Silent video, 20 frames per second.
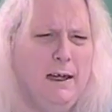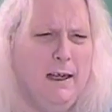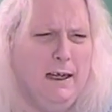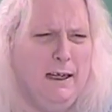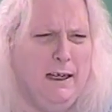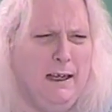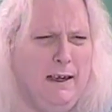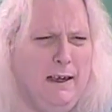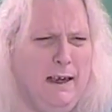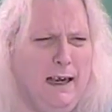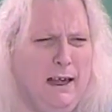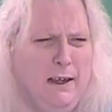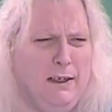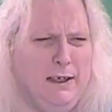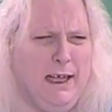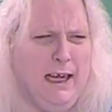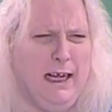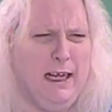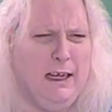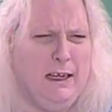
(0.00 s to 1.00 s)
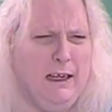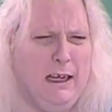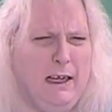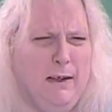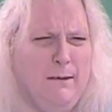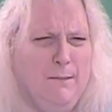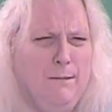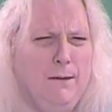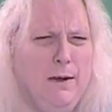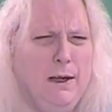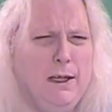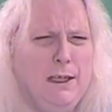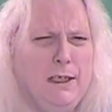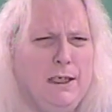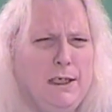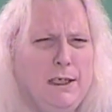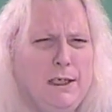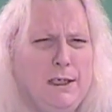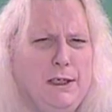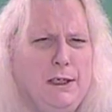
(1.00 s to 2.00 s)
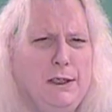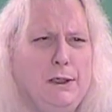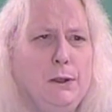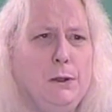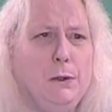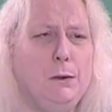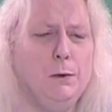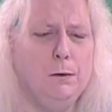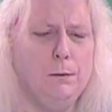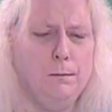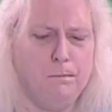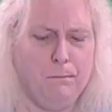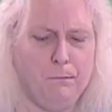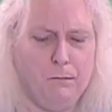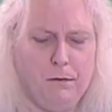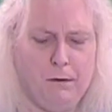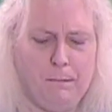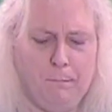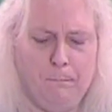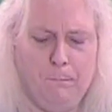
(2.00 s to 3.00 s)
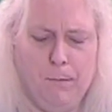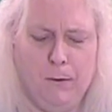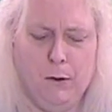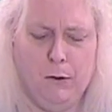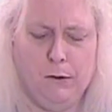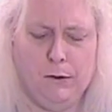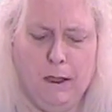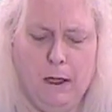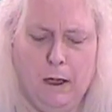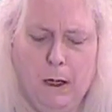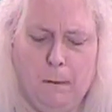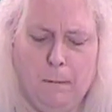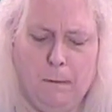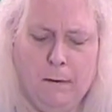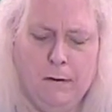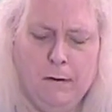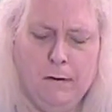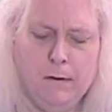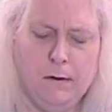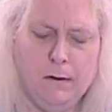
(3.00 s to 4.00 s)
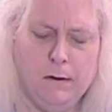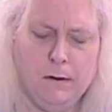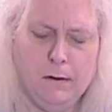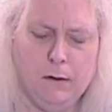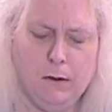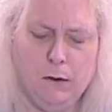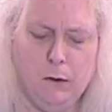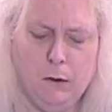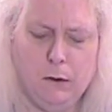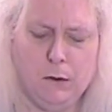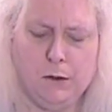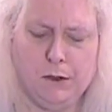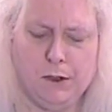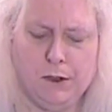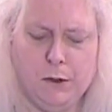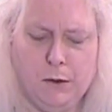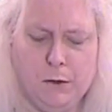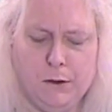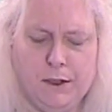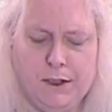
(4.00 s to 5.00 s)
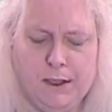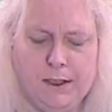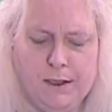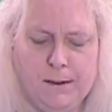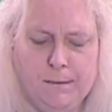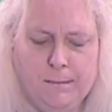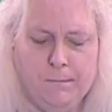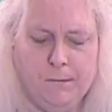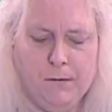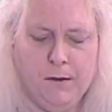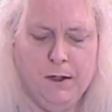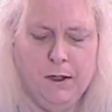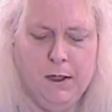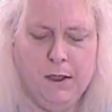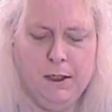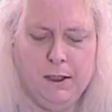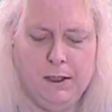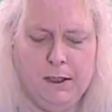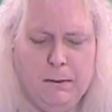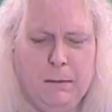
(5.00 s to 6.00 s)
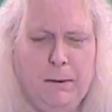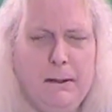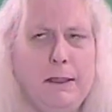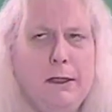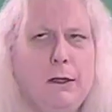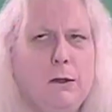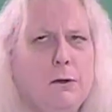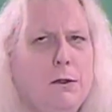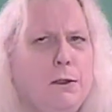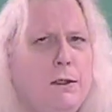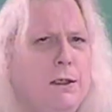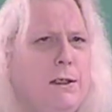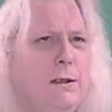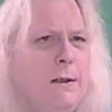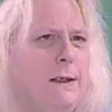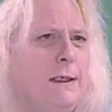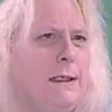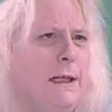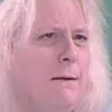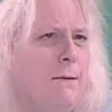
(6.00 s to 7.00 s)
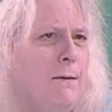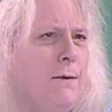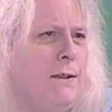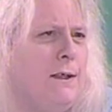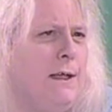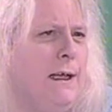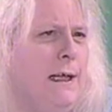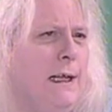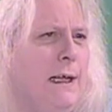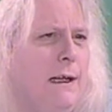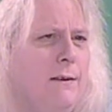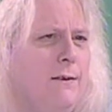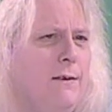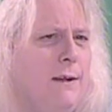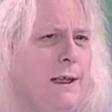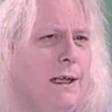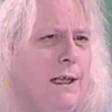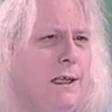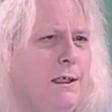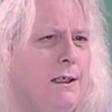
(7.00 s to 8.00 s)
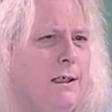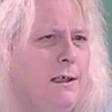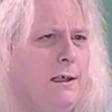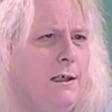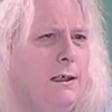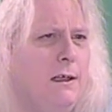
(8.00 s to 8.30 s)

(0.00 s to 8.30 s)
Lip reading: allocated a lot of funds to build up the local school system. Somebody don't do something like that for St. Anthony's.